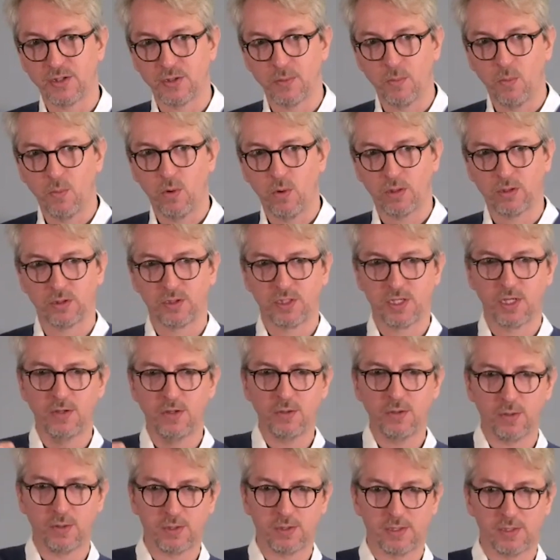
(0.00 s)
more
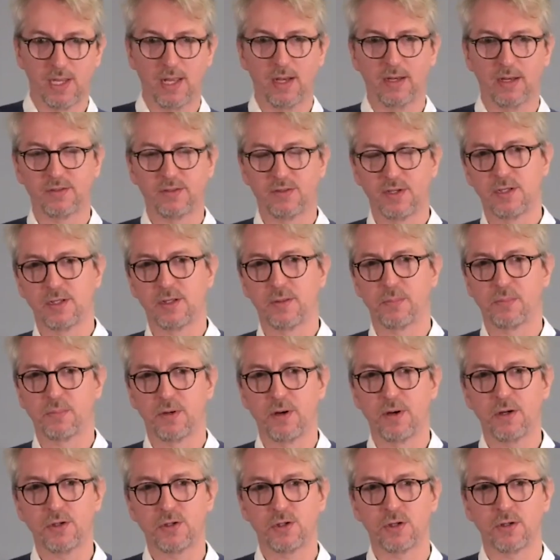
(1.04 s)
continuous electricity
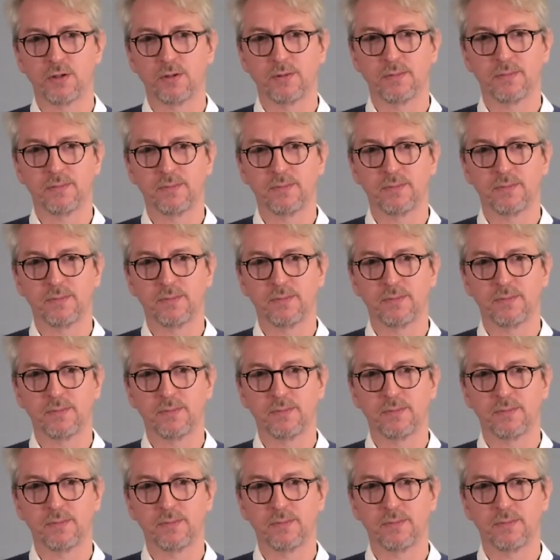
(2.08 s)
production?